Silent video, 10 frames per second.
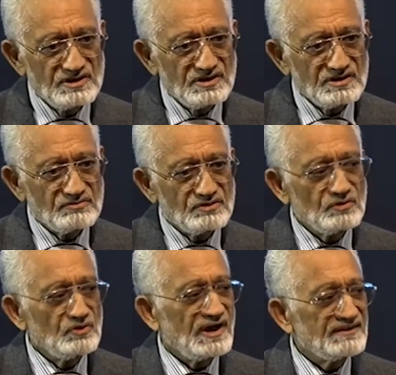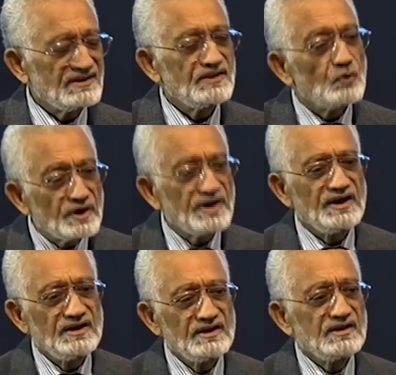So I said,
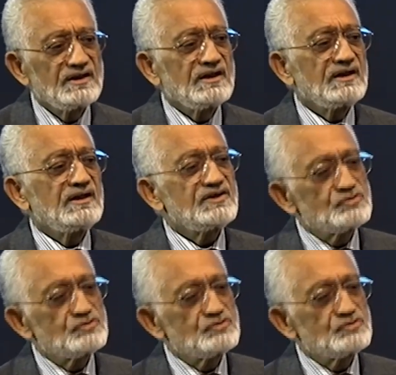okay, let's